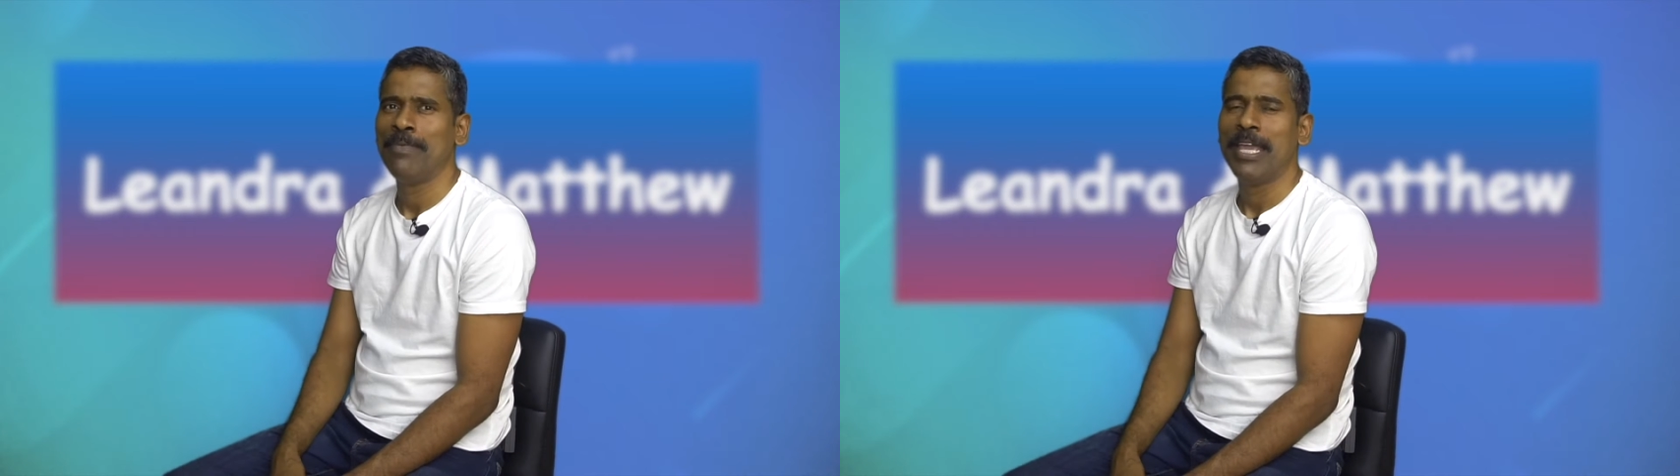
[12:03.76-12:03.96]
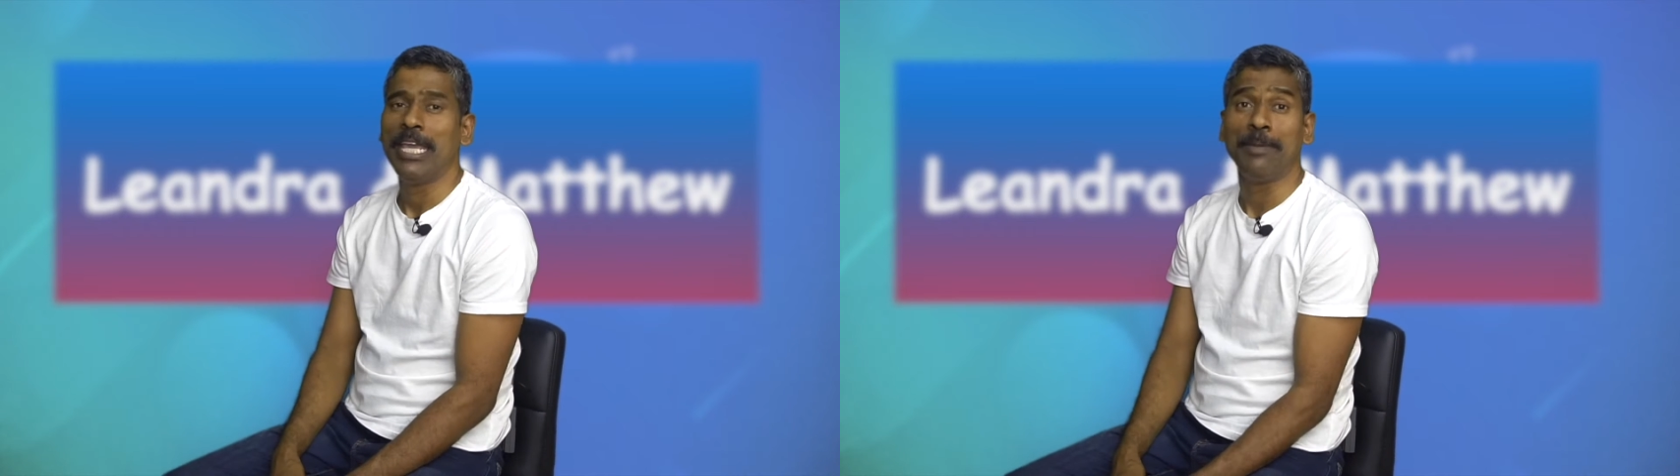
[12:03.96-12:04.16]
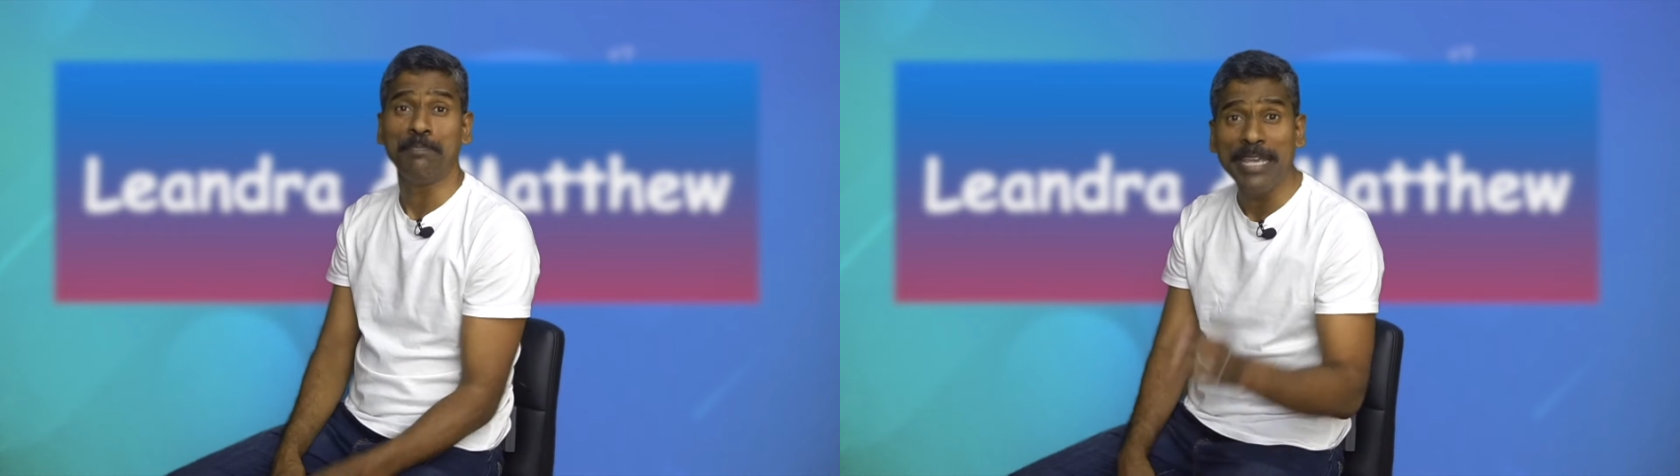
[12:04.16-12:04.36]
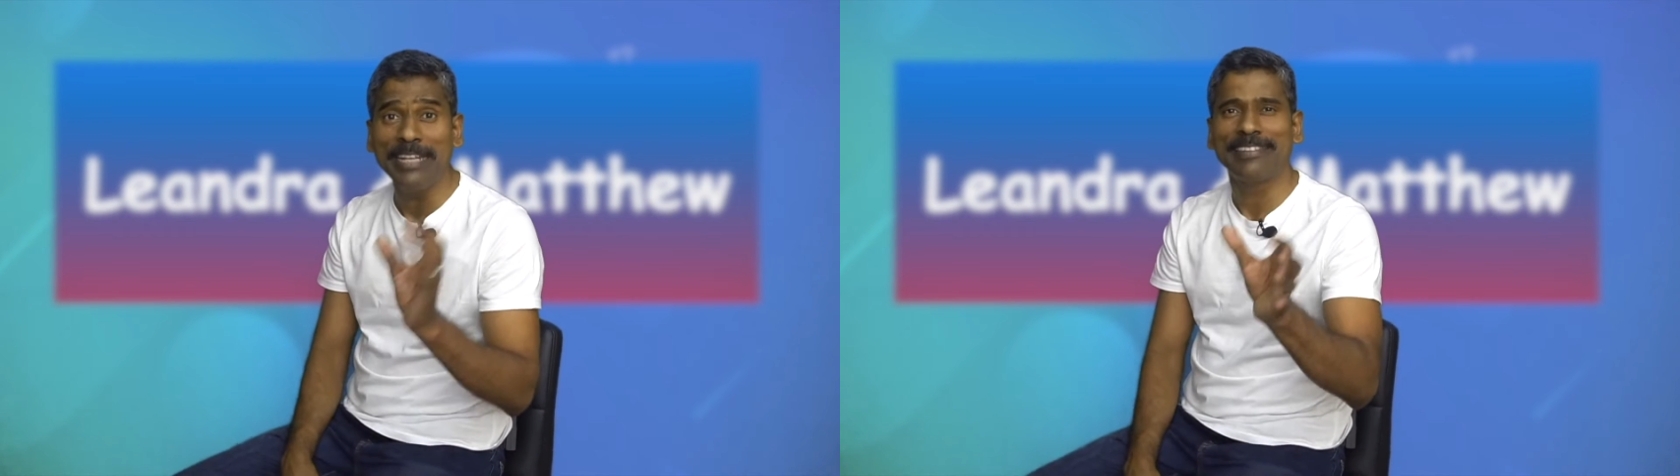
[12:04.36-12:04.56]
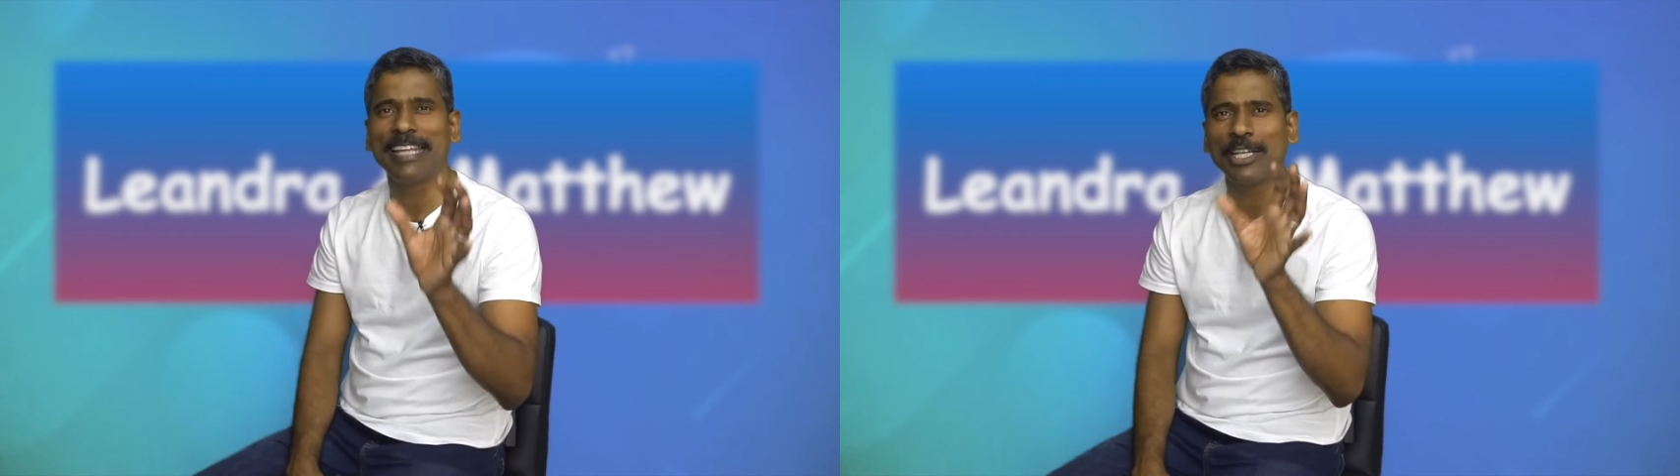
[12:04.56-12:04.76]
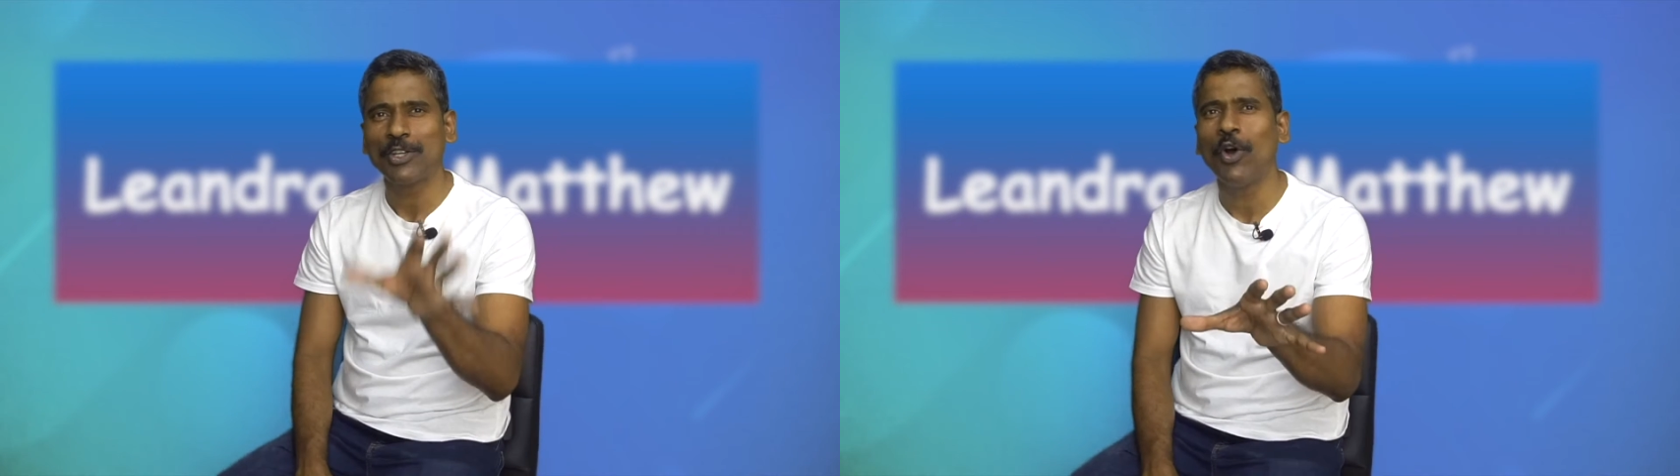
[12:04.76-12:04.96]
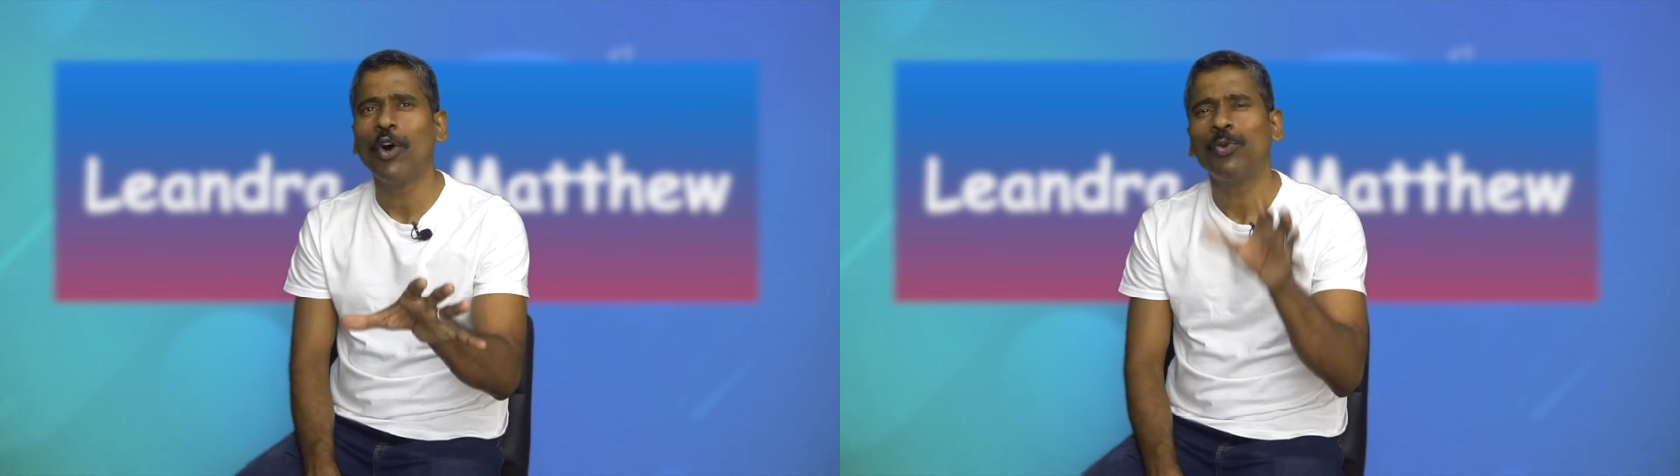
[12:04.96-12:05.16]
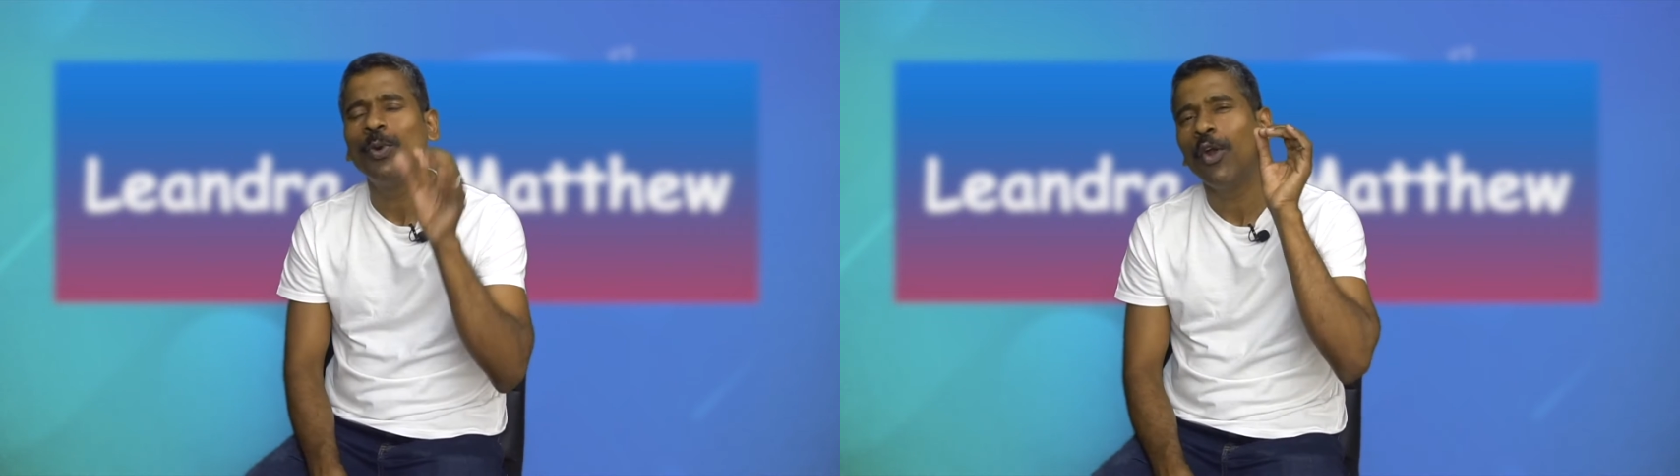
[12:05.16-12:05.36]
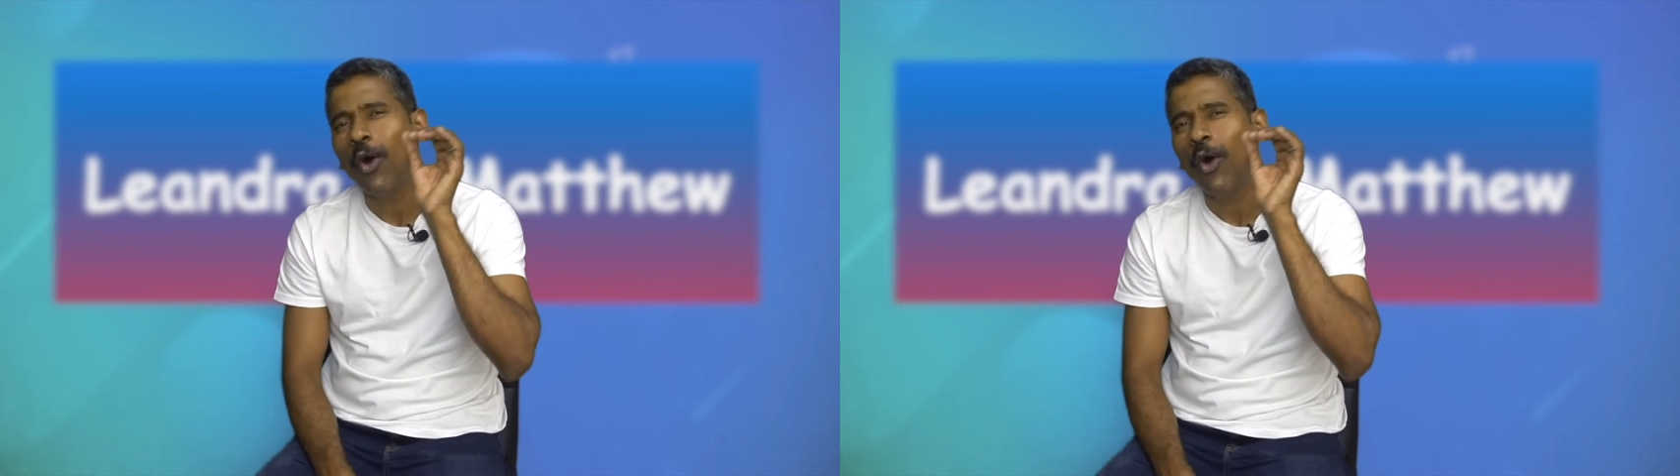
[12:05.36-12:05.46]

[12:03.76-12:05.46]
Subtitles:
It means that God will